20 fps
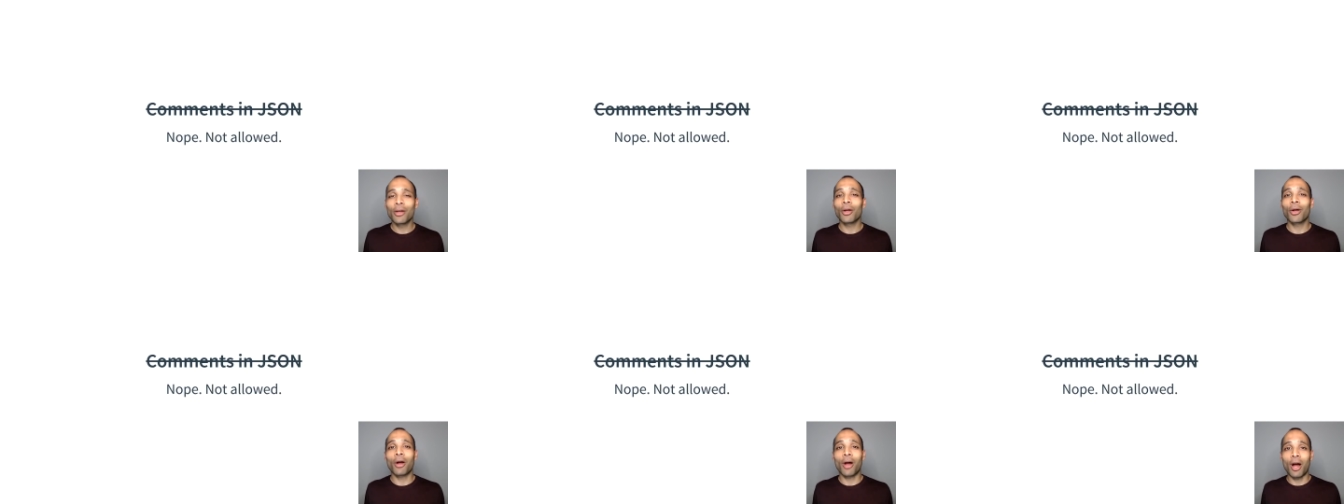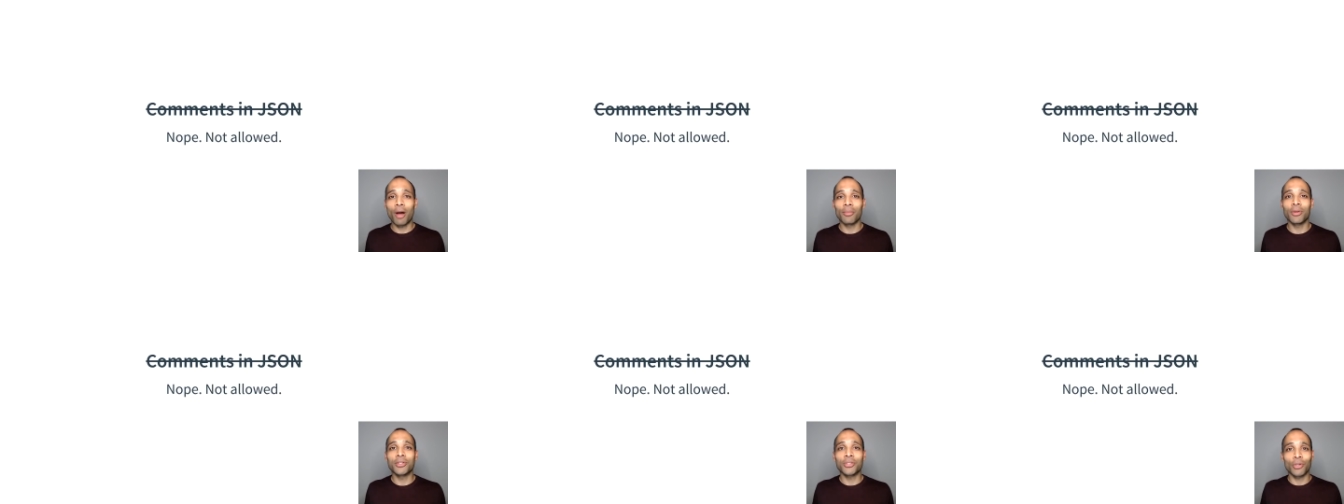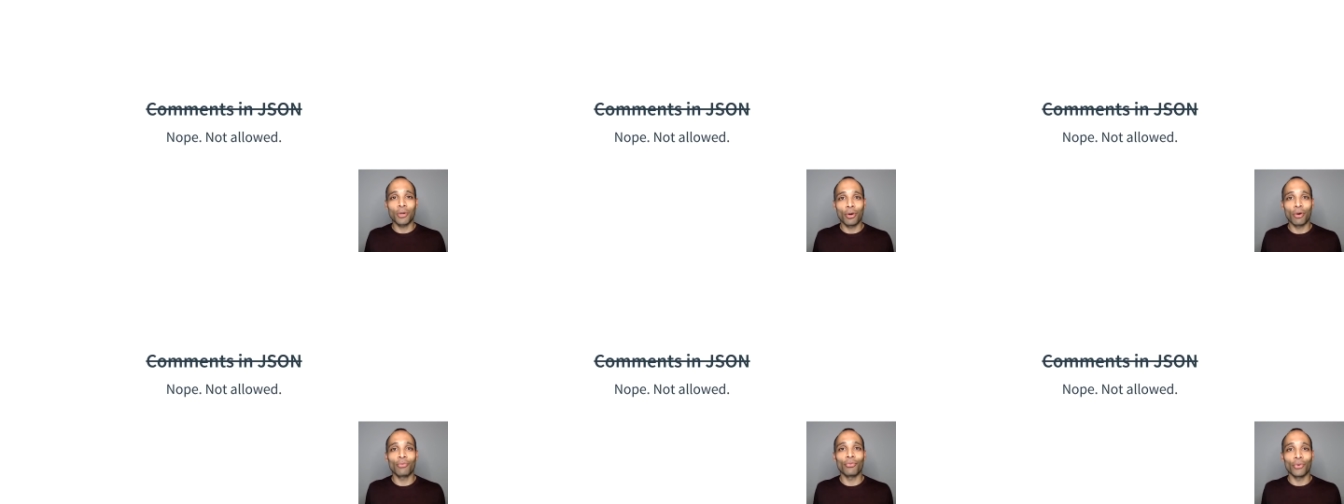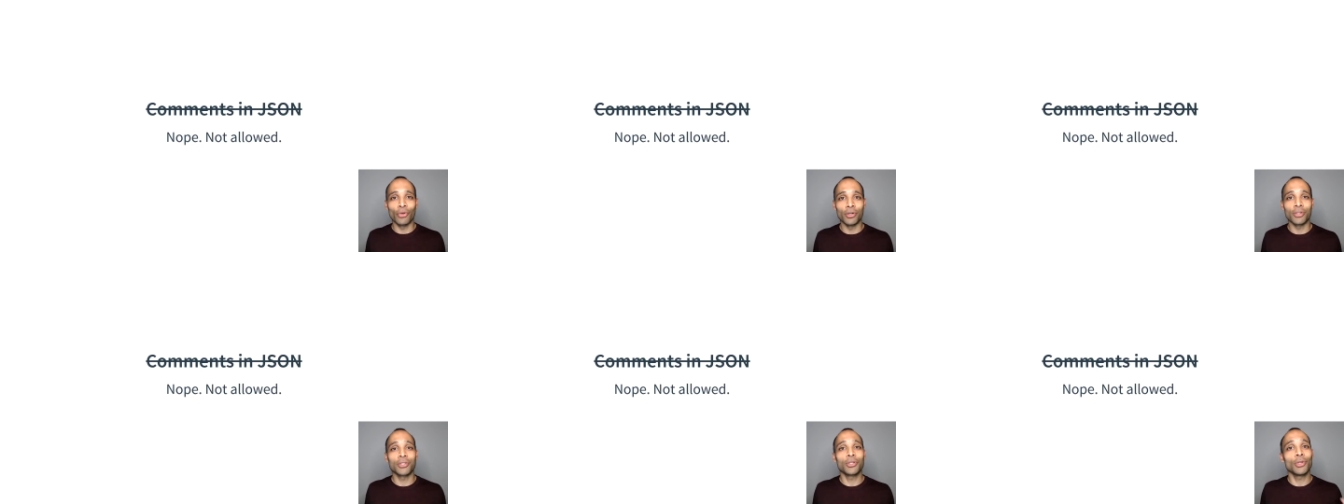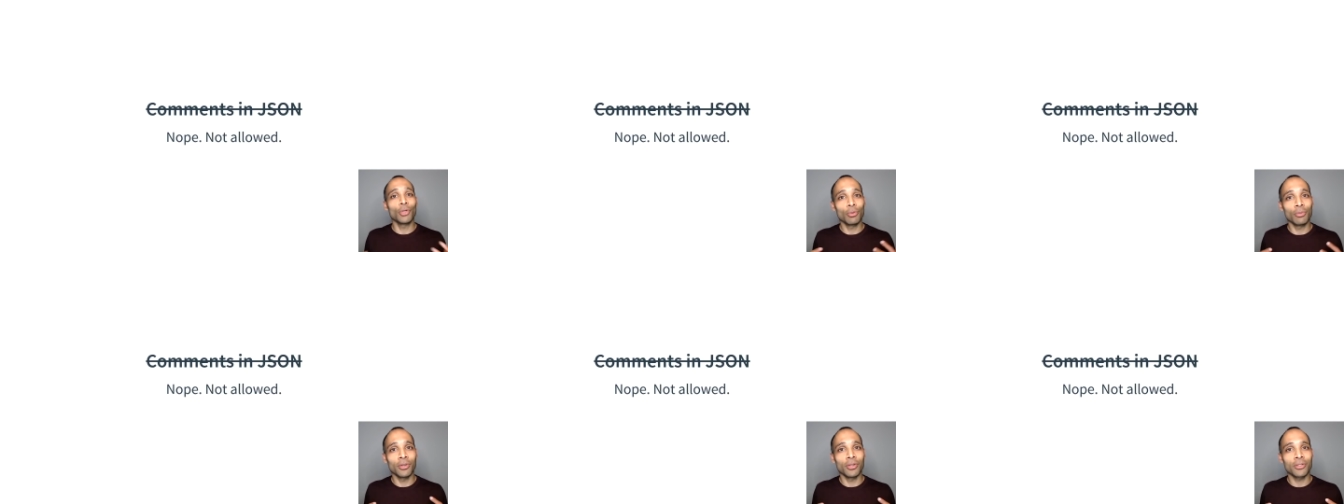Comments are for us
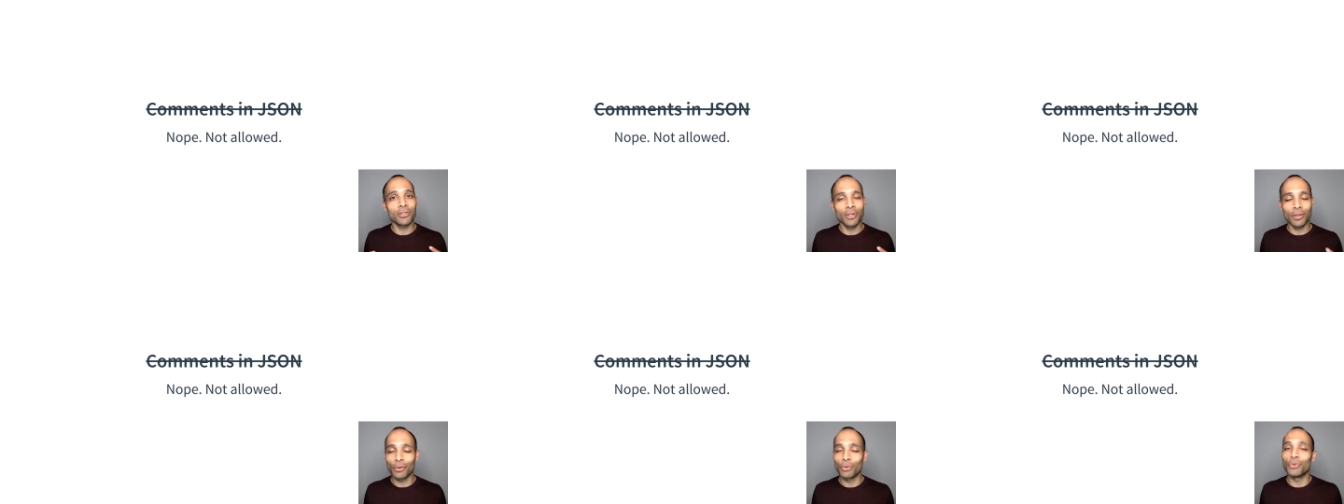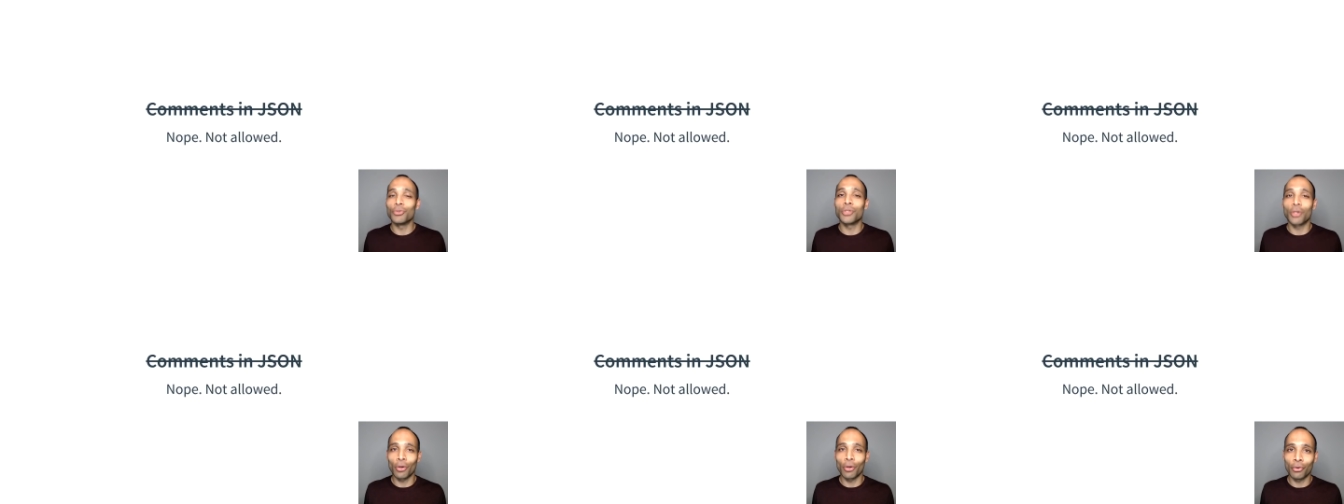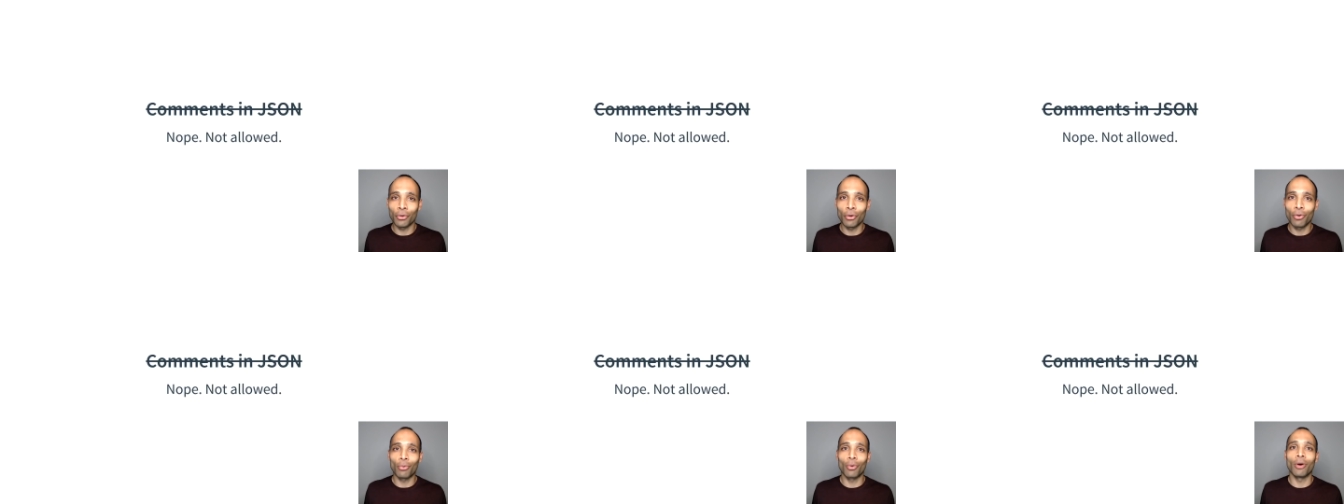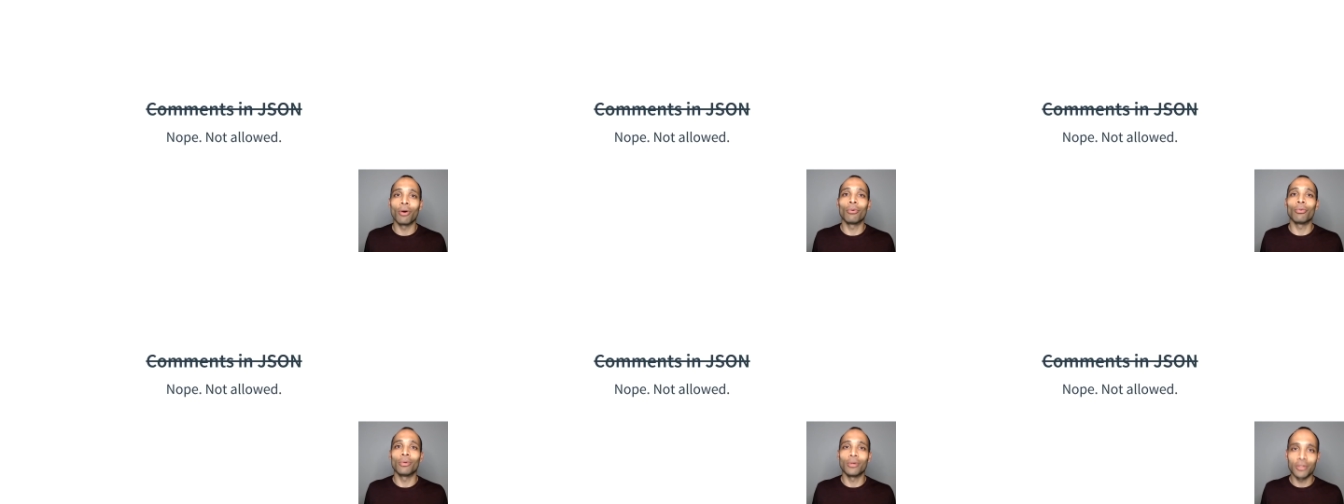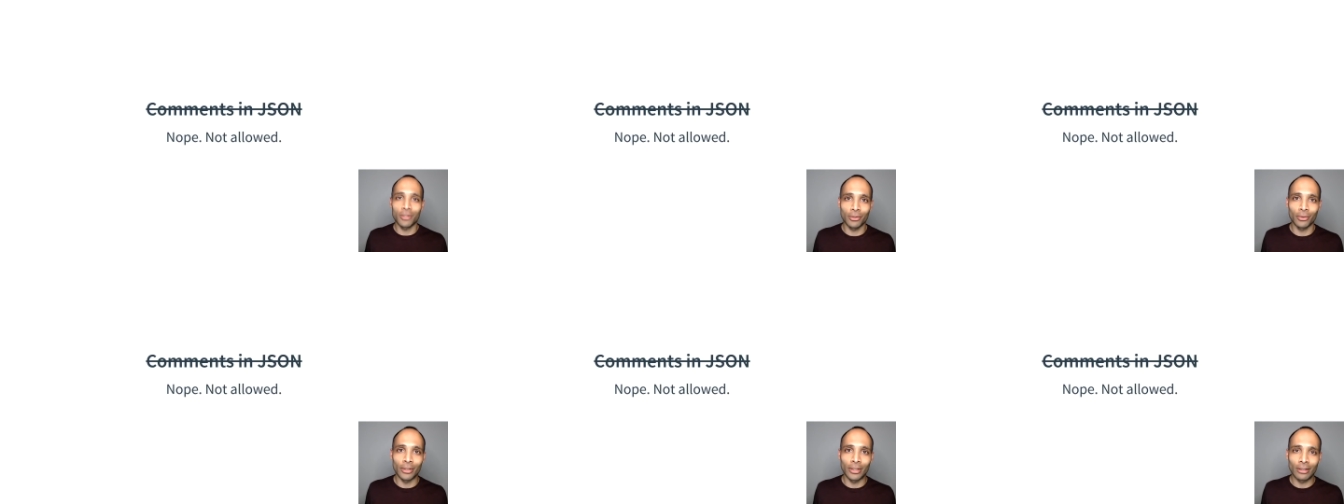humans who don't know what we're
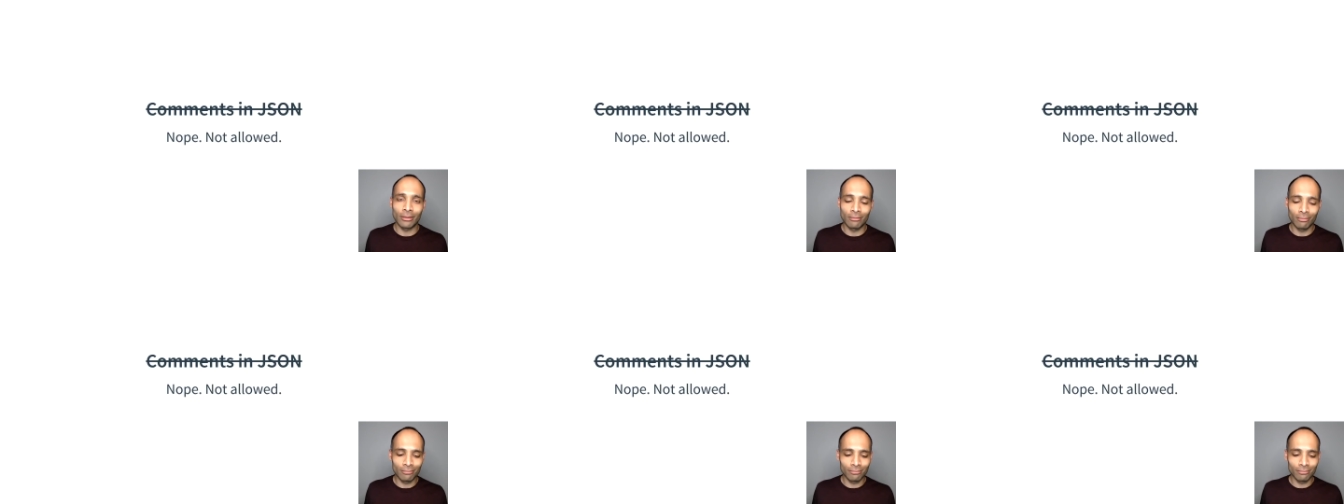doing.